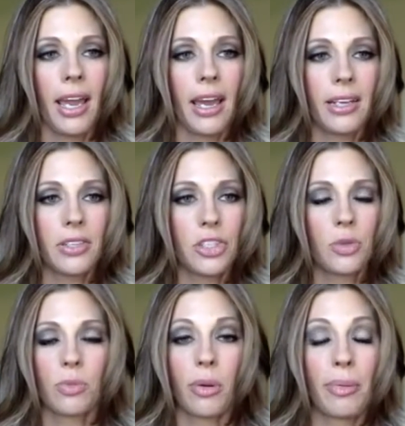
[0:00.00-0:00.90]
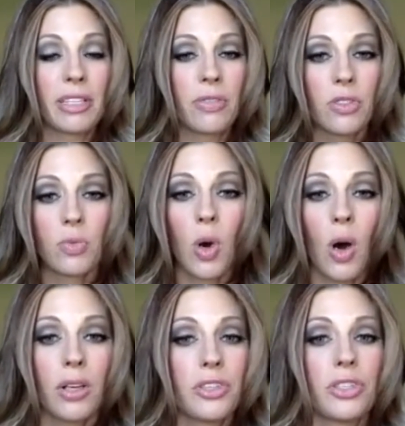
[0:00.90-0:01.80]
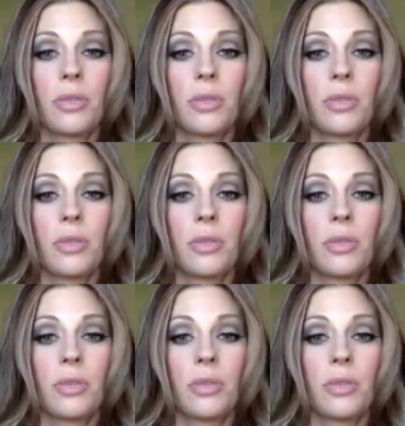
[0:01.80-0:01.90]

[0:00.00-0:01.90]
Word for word: And she was one of my best friends from college.